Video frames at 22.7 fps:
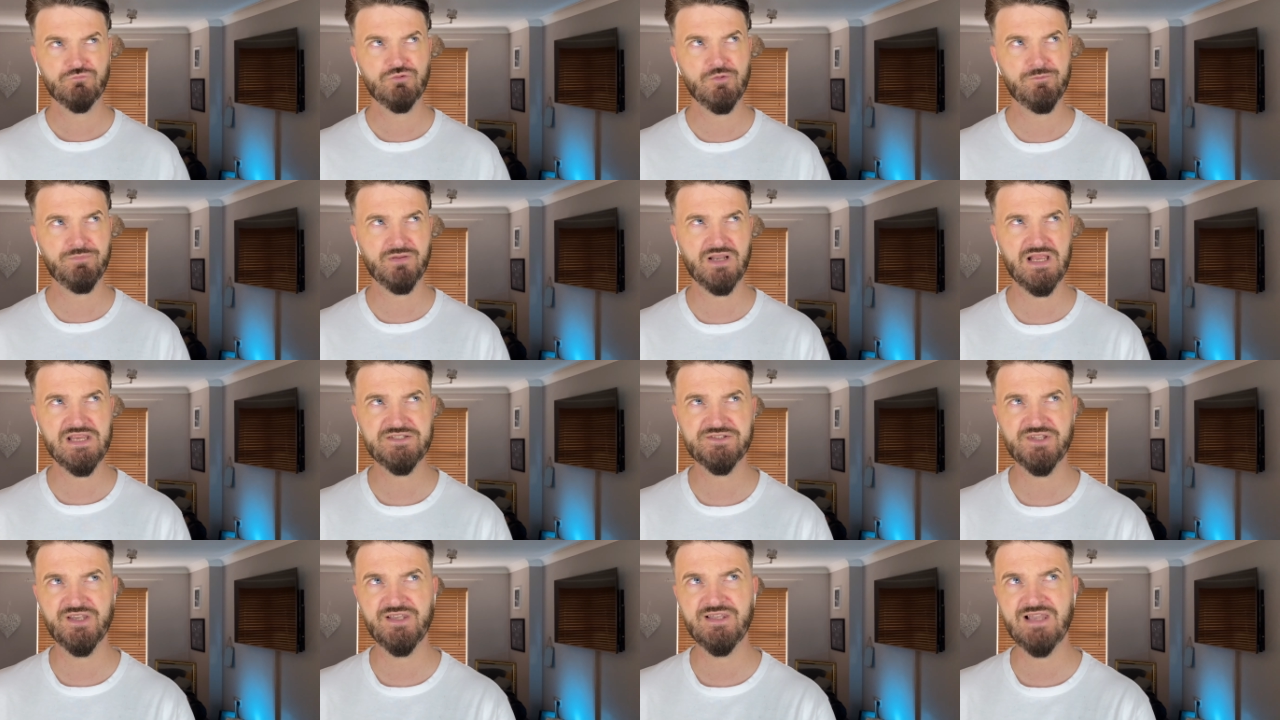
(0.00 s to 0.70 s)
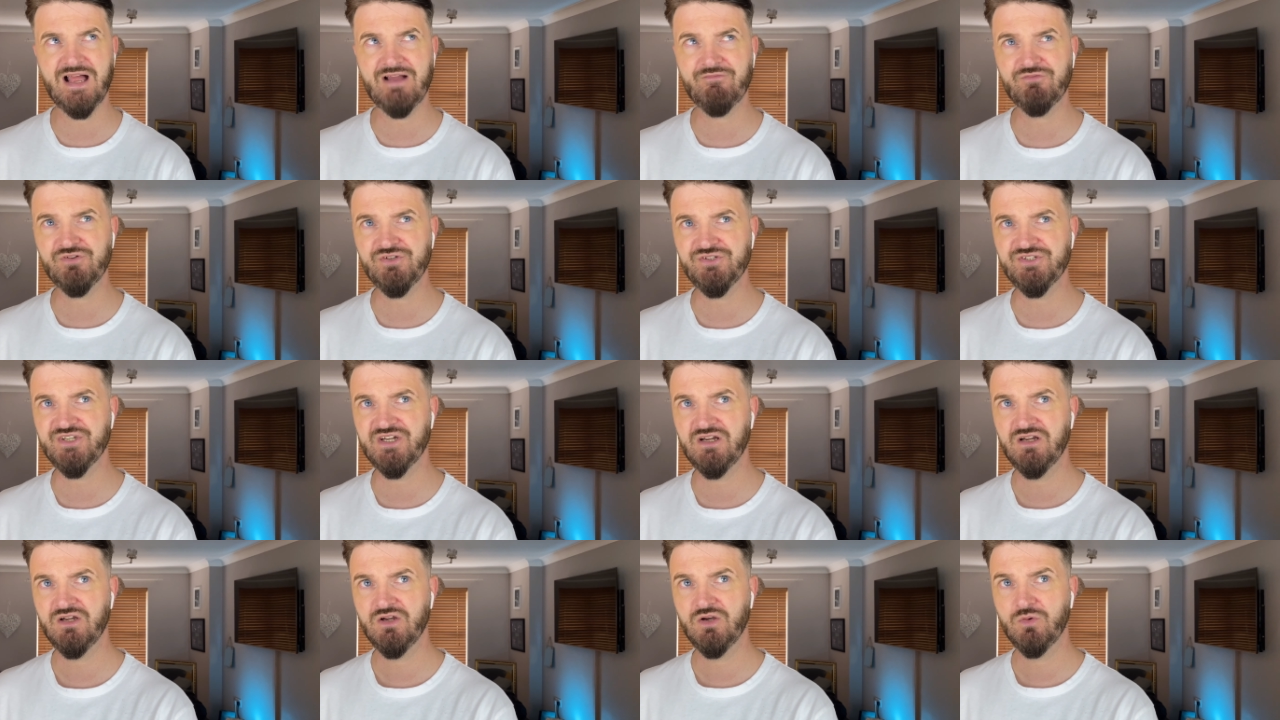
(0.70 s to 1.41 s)
replace the
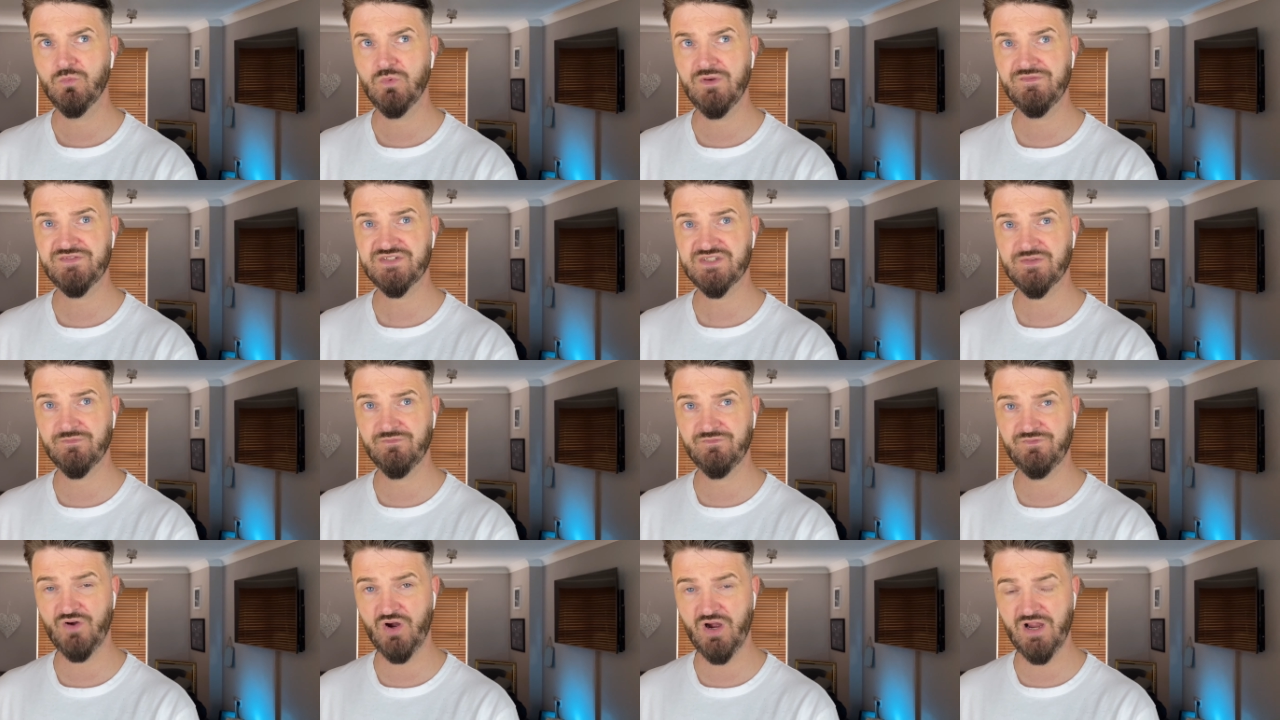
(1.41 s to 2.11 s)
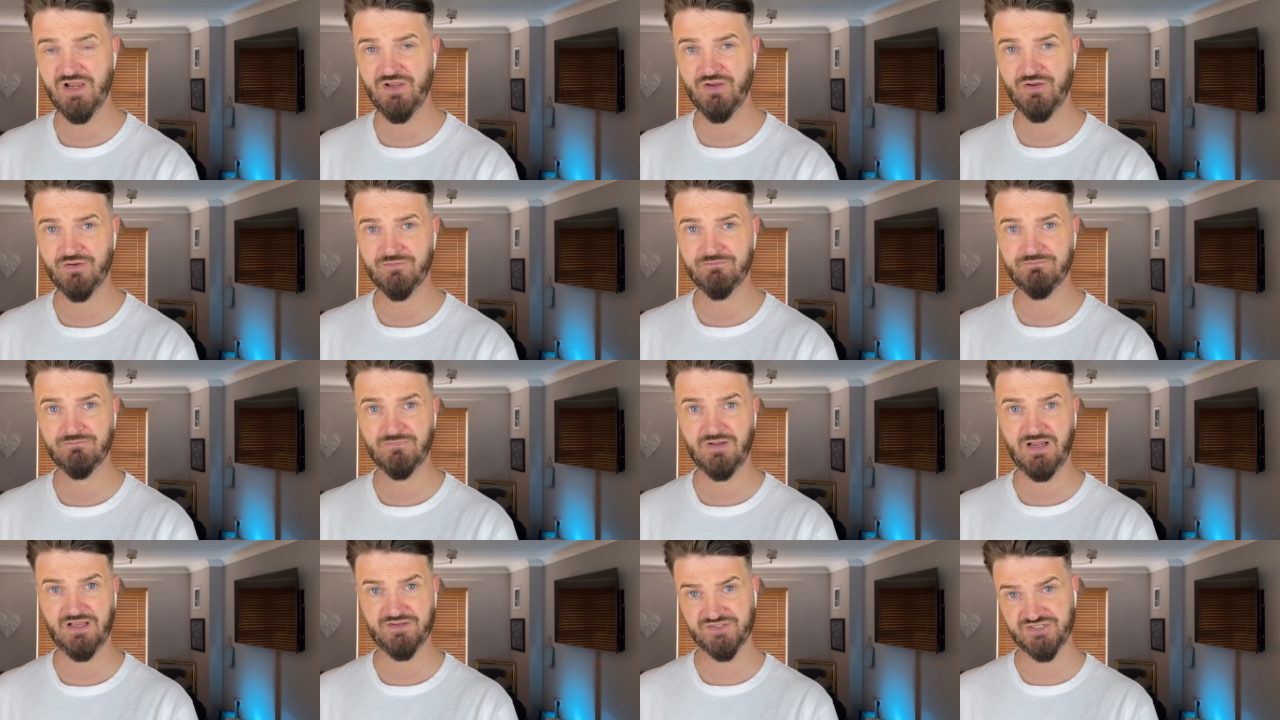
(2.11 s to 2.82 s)
lavender with some
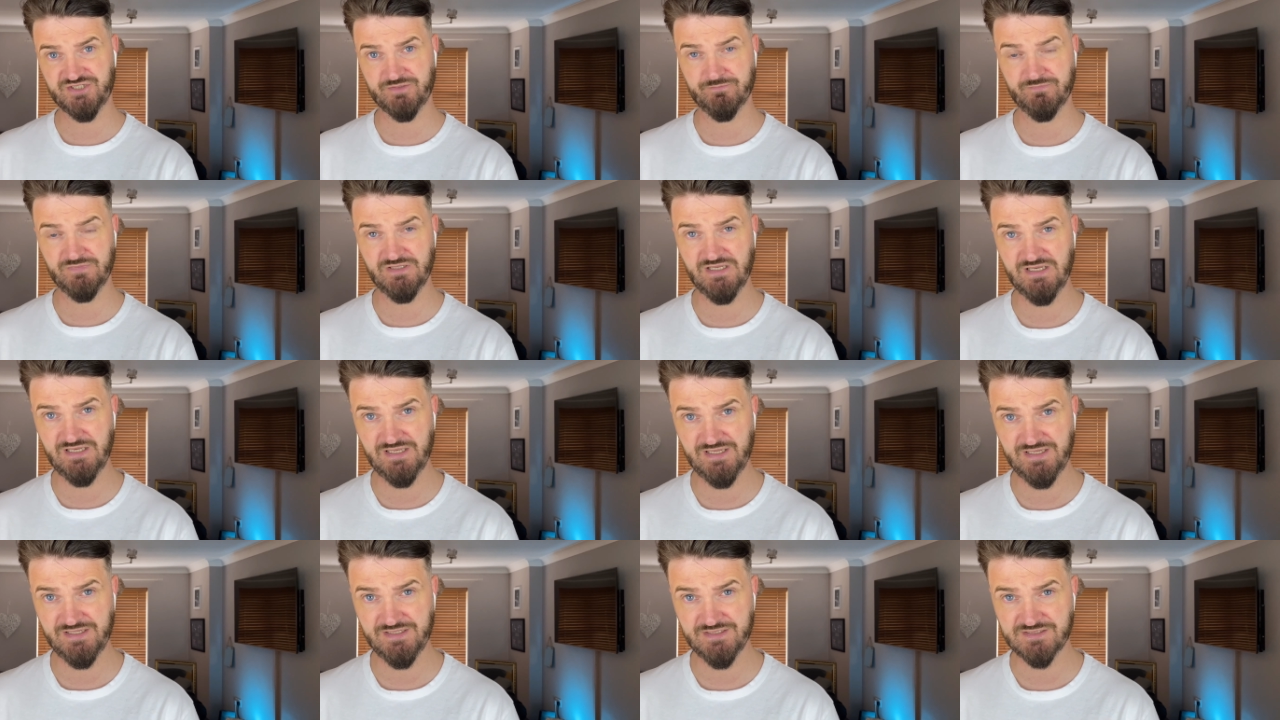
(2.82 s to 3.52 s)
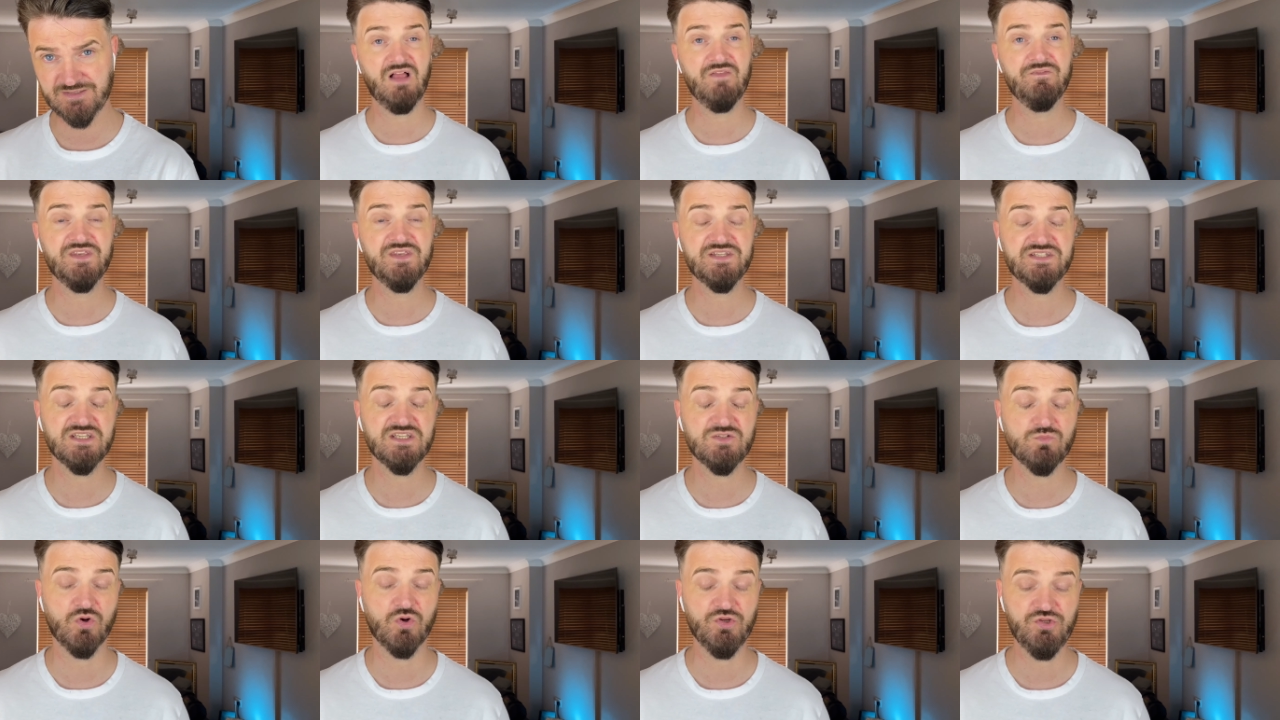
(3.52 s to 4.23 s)
violet and some lilies, and this
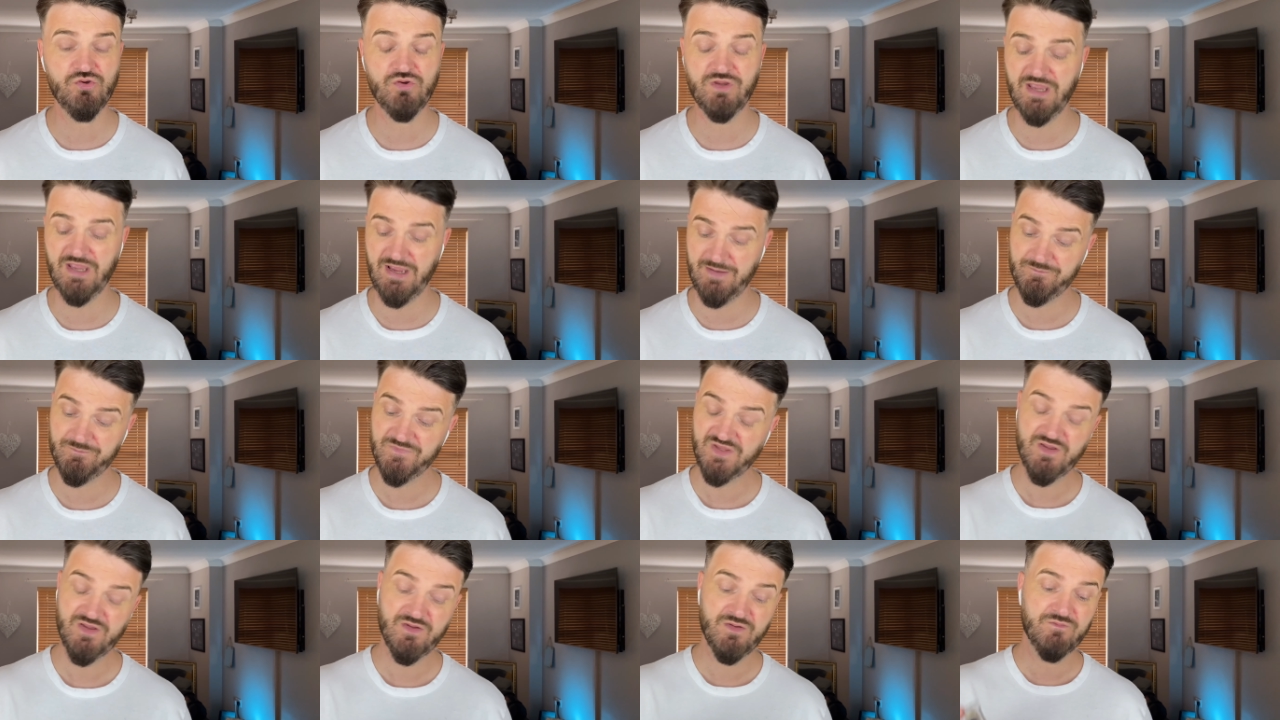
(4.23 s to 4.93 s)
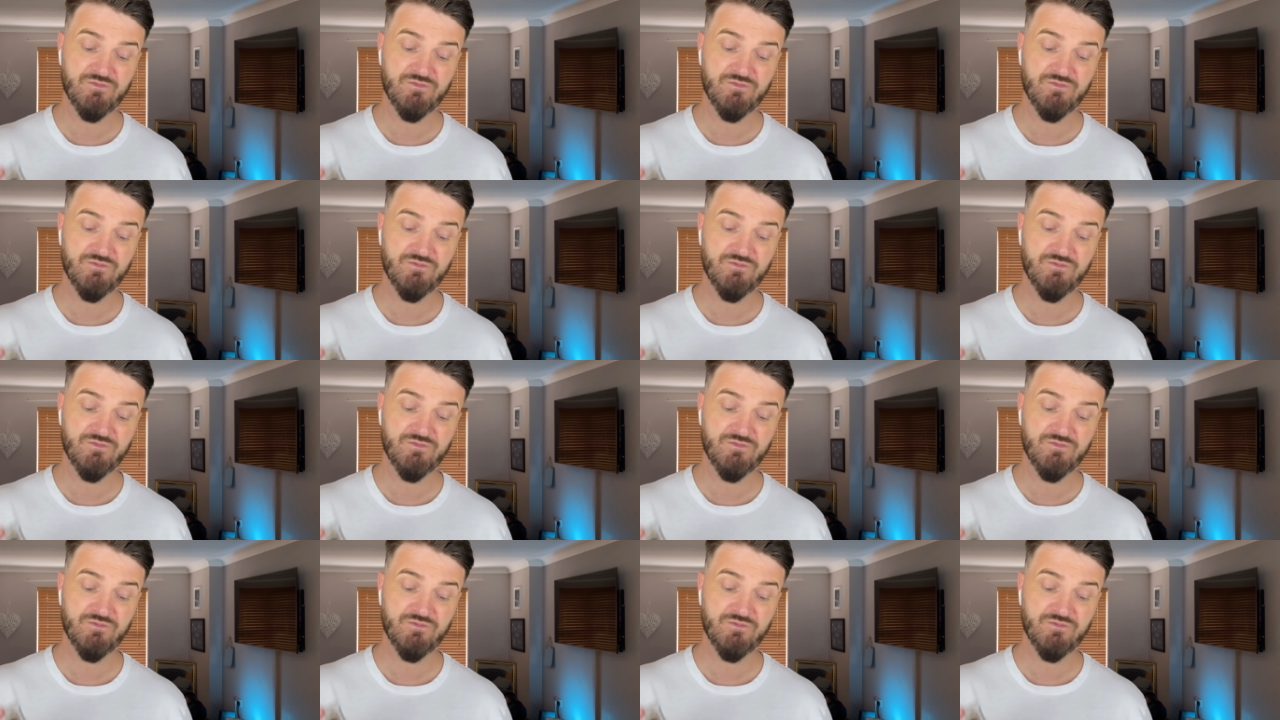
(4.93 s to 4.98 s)
is what you get.